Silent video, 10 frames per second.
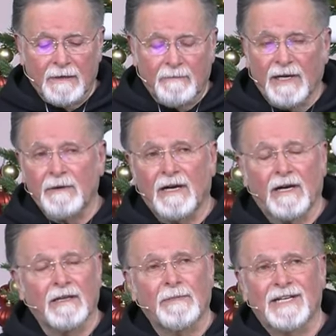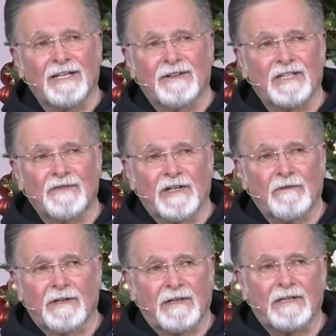My, uh, let me tell you this very
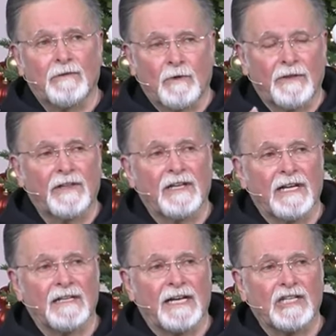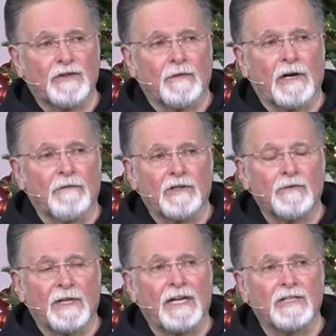quickly. The one thing that lasts forever
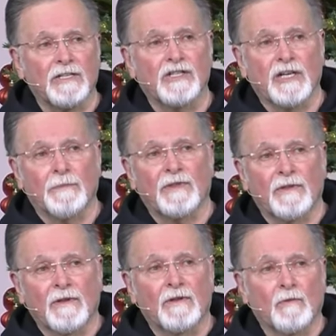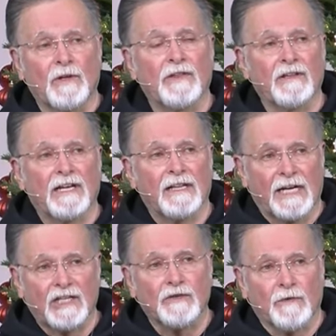is relationship. The one thing that
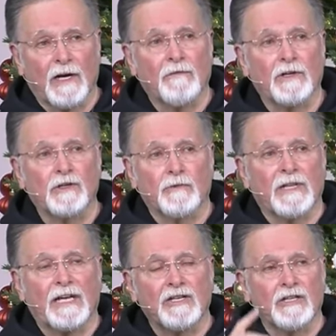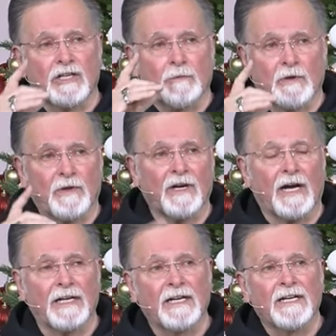lasts forever is your relationship with
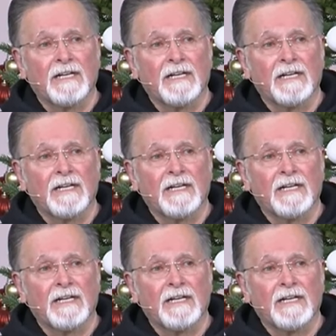God.